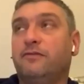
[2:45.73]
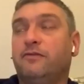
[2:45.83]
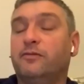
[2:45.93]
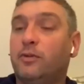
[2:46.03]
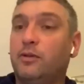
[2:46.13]

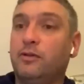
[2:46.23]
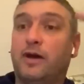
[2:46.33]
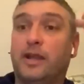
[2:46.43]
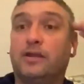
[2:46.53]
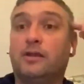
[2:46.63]
Liverpool
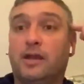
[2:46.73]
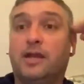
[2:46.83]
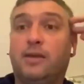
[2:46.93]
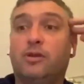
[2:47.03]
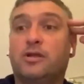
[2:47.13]
fan, and he
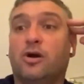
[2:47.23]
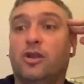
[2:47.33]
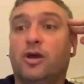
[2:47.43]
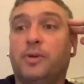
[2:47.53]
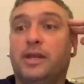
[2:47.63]
would have gone up
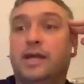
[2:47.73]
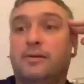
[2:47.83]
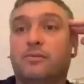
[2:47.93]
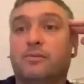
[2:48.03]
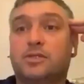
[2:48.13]
and down
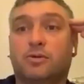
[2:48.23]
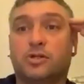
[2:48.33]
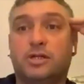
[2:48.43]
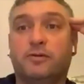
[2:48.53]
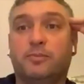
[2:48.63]
to watch
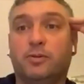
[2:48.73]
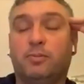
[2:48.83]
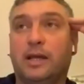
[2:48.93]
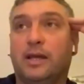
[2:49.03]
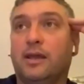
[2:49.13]
Liverpool
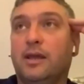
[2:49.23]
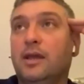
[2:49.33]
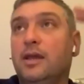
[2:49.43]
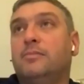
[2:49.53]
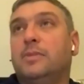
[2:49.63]
play.
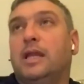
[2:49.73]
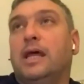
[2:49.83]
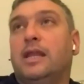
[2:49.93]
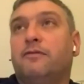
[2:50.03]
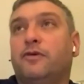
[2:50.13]
And then
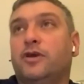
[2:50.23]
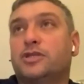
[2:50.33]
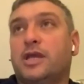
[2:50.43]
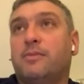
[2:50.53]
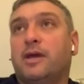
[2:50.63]
the first
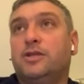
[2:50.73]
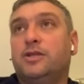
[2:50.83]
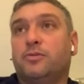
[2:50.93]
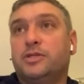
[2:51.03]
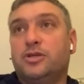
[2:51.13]
game that he took
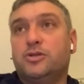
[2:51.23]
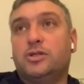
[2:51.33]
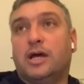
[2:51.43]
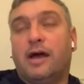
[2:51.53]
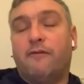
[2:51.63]
me to
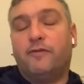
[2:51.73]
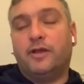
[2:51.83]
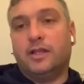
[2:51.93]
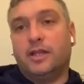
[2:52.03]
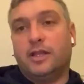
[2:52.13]
at Anfield in
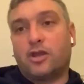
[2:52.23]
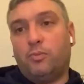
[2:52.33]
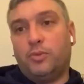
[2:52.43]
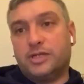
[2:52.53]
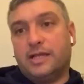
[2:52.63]
the Cup
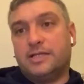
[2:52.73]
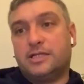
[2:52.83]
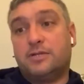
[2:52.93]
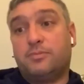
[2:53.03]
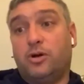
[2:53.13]
was
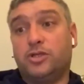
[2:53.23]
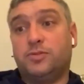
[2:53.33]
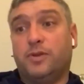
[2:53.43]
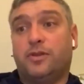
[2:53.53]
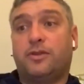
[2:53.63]
against
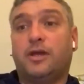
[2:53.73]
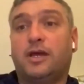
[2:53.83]
Portsmouth.